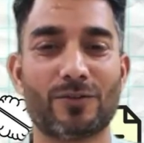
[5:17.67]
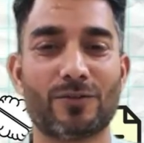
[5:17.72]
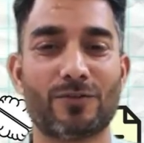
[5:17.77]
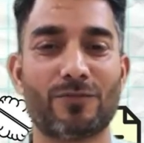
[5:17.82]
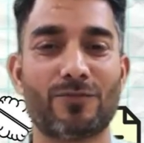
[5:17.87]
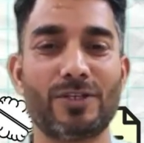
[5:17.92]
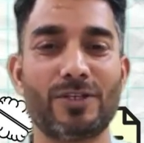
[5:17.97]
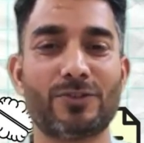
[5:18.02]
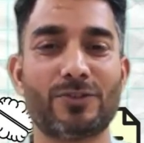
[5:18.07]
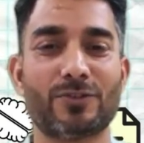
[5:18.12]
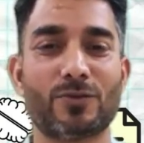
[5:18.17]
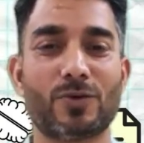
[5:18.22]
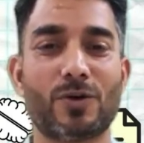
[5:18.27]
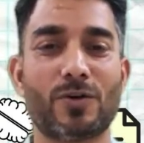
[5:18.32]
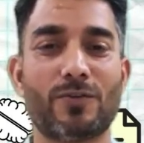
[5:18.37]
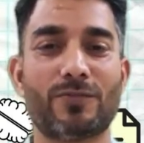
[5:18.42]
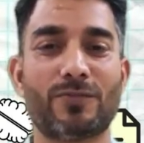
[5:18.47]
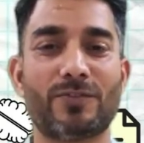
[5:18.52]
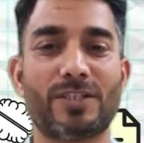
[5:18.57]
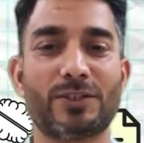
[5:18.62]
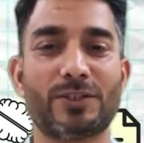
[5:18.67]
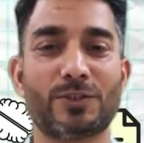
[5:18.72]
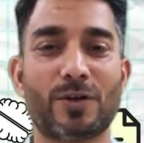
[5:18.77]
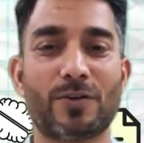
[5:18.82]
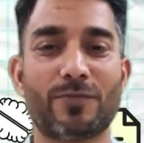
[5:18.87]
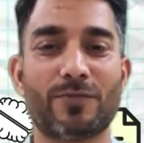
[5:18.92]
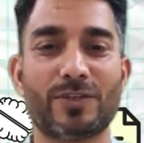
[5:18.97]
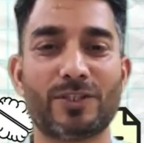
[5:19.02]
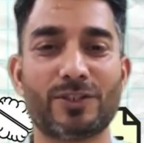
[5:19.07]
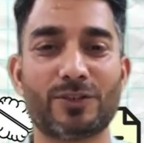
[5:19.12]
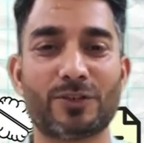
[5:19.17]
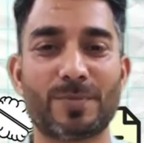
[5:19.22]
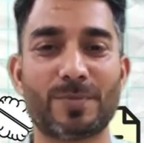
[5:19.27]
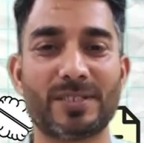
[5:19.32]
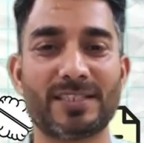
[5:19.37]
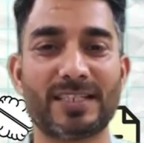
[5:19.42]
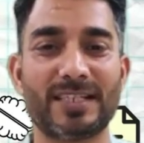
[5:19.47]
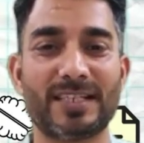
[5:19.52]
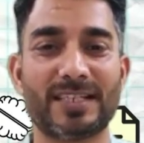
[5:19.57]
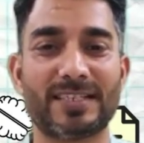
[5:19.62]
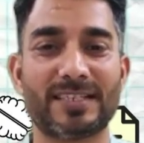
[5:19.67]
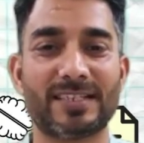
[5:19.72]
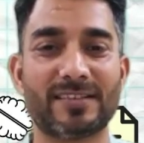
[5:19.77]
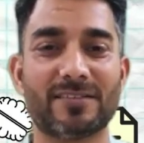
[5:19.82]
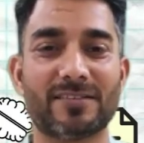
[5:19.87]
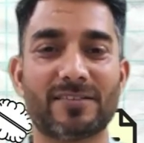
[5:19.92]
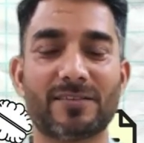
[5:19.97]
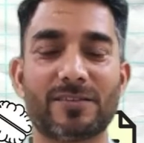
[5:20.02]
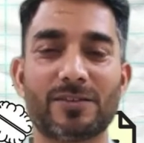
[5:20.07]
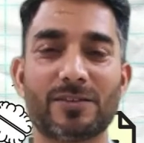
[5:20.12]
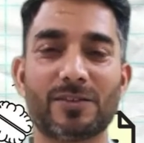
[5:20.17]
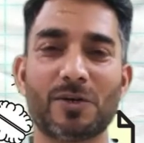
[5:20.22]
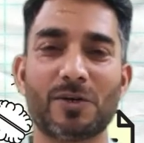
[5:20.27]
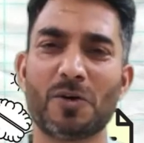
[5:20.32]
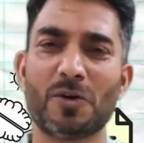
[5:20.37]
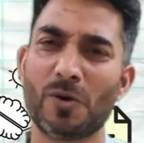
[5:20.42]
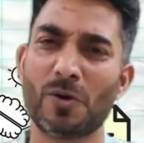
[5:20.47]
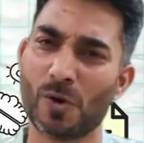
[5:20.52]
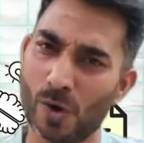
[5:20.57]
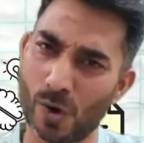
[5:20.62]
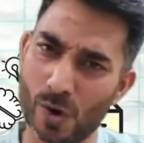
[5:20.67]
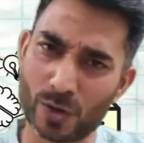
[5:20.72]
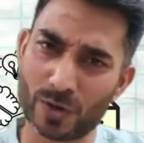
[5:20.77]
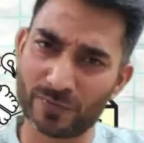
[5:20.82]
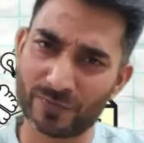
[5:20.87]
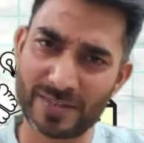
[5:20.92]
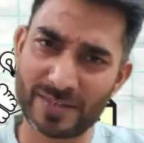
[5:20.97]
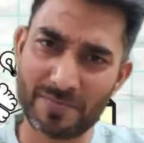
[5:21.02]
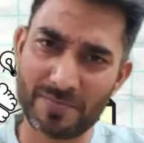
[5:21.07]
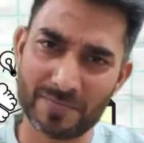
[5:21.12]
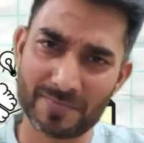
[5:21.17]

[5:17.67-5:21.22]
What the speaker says: Which of this office should be selected? All of them